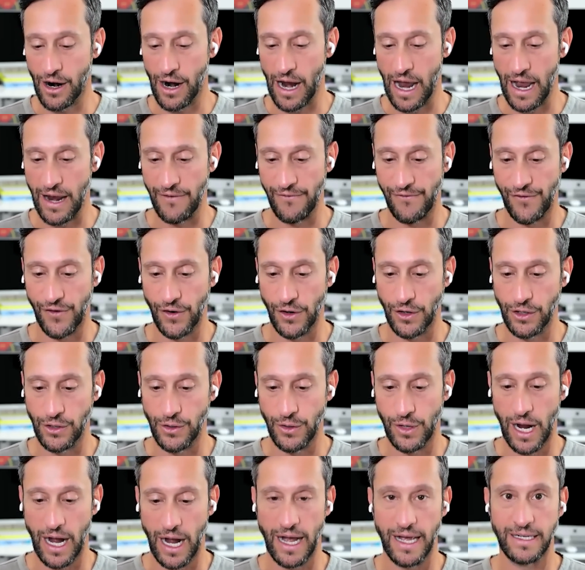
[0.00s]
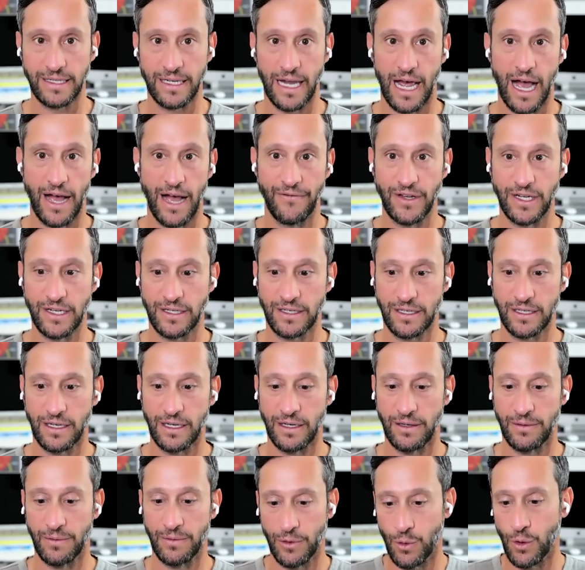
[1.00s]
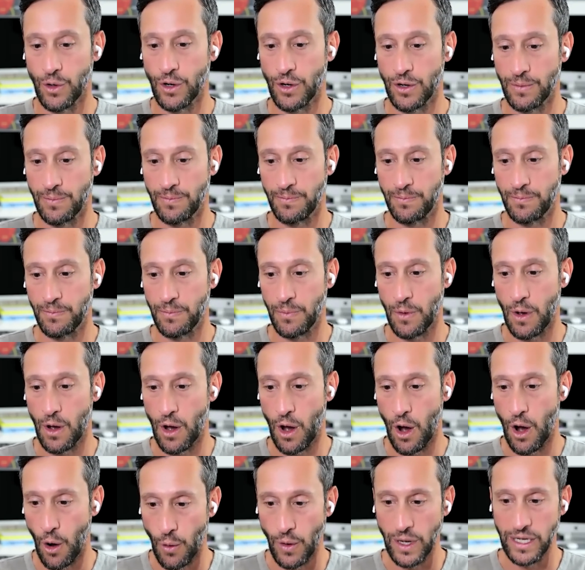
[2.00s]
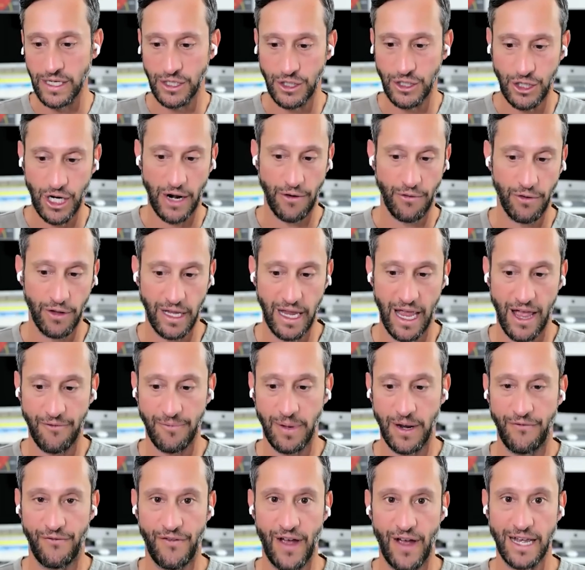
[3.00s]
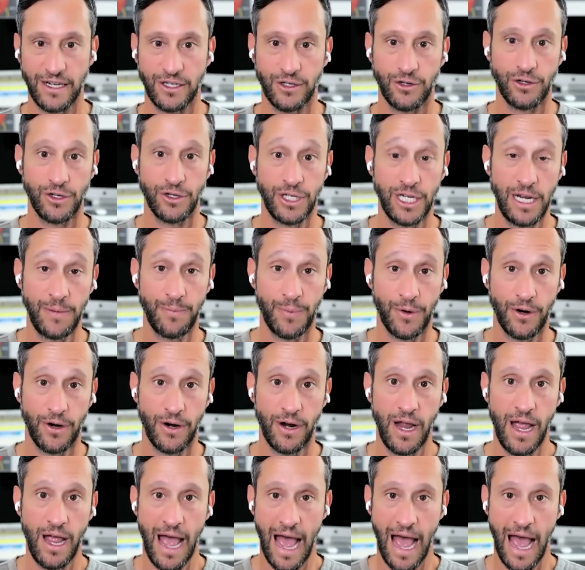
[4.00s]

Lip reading: And for you guys, obviously, who are always generally have been faster and cheaper,